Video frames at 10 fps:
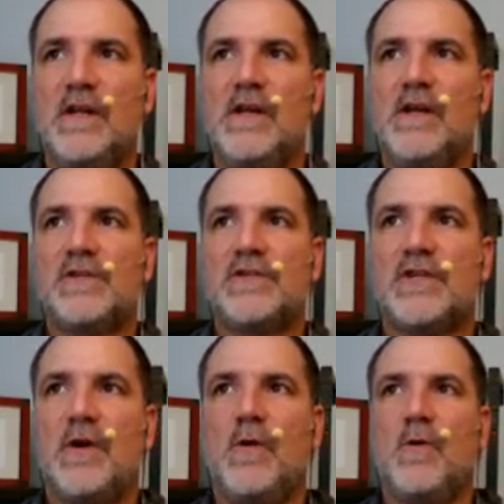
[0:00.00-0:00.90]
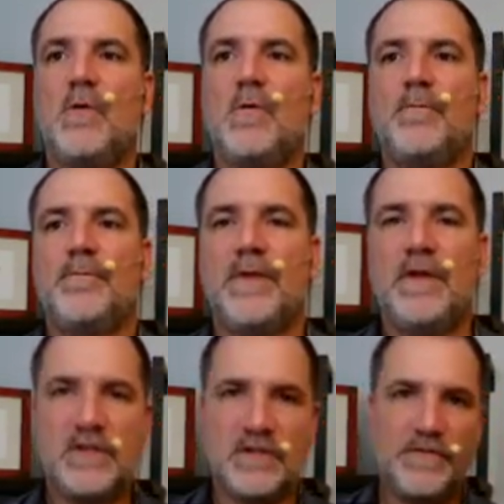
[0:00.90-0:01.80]
So
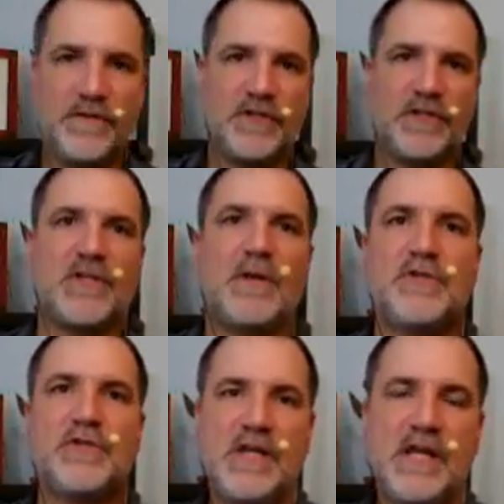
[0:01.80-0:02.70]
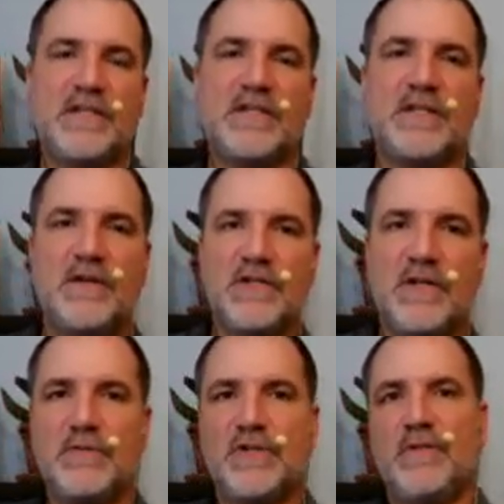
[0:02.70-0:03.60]
sufficient assumption, necessary
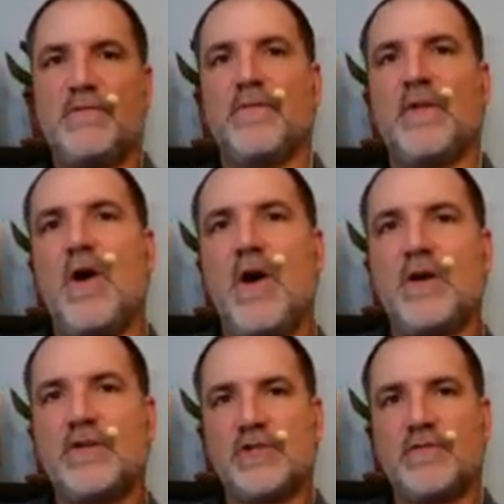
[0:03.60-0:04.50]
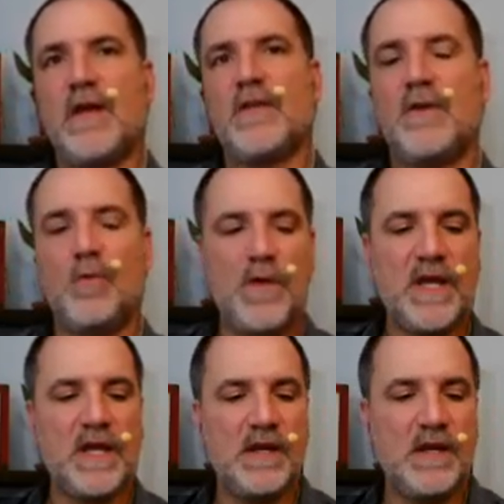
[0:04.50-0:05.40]
assumption, flaw, strengthen, and
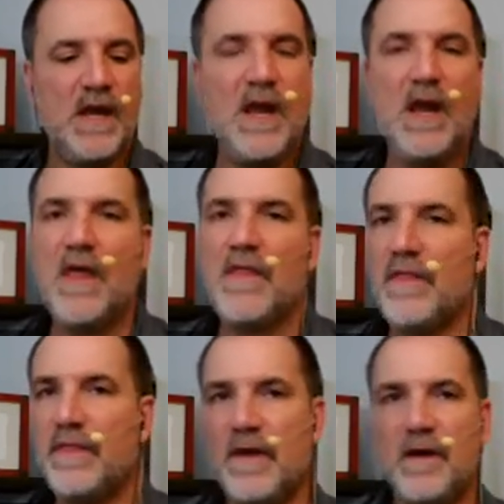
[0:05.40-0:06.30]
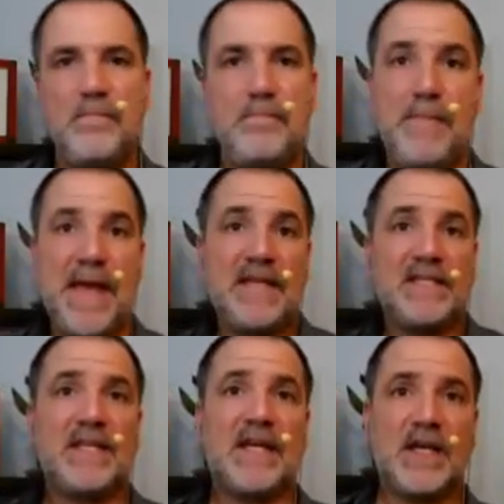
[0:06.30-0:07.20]
weaken. The
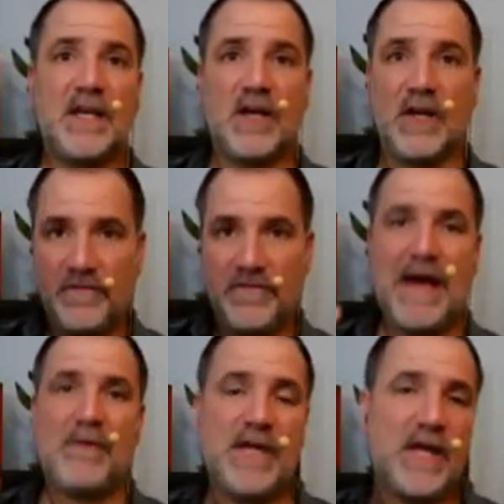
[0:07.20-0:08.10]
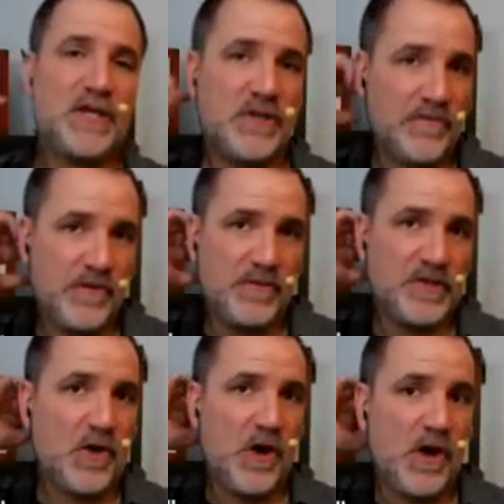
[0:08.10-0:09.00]
basic foundation for them
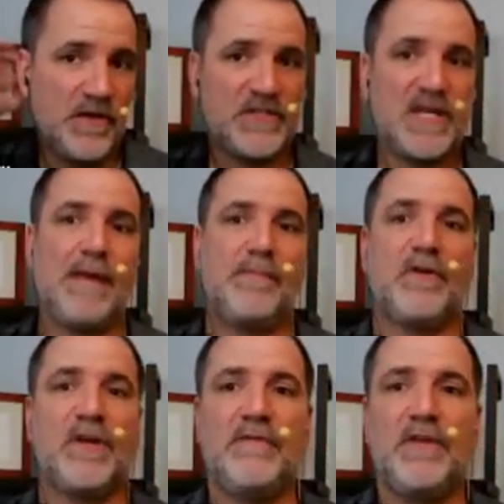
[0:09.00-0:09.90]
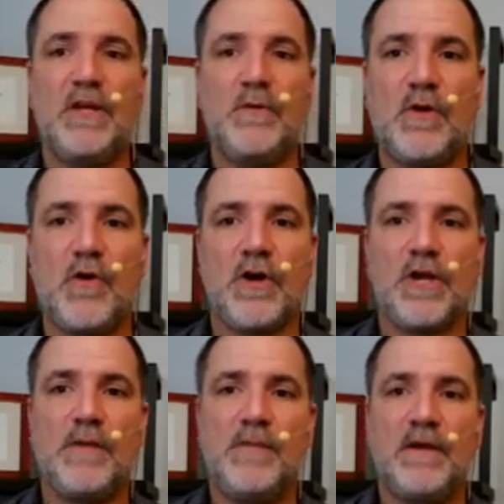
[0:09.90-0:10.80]
is all the same. They're giving you an
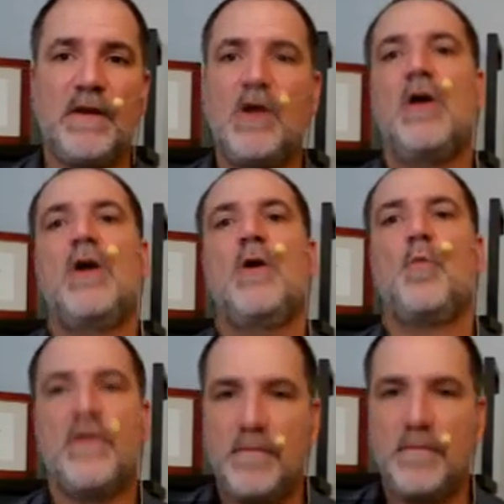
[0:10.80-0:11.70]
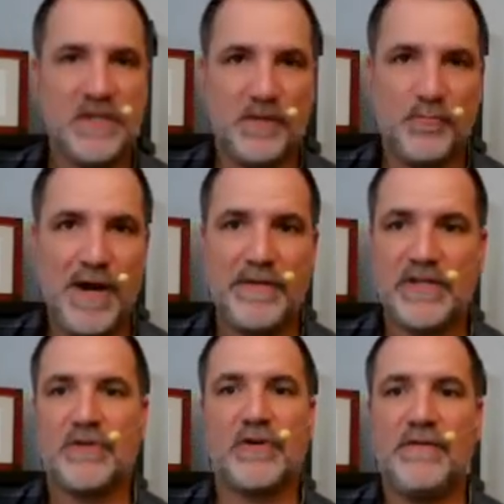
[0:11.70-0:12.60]
argument with a missing
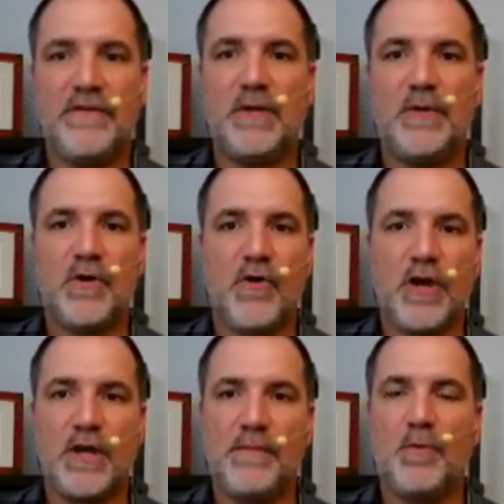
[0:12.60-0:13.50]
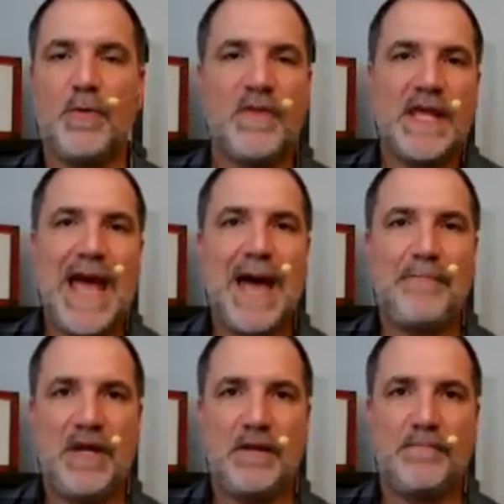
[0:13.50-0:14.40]
premise. They're giving you an argument with a gap
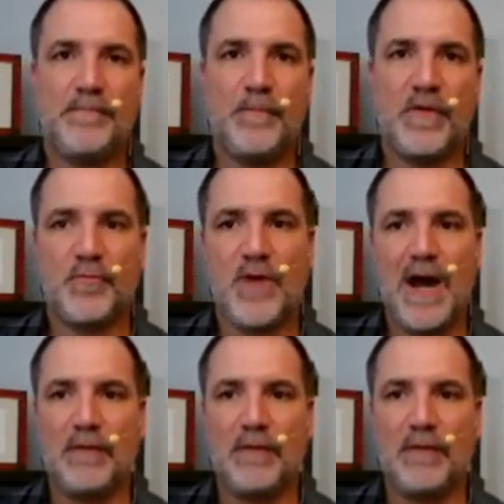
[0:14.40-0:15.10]
in it, with a problem